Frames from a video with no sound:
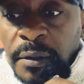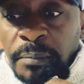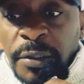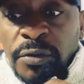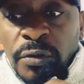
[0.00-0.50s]

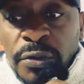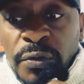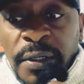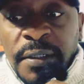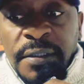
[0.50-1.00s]
But you'll
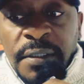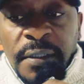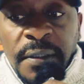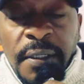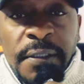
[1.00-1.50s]
also
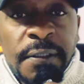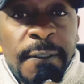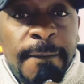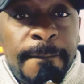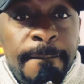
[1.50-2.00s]
understand that
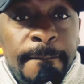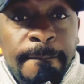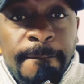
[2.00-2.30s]
um,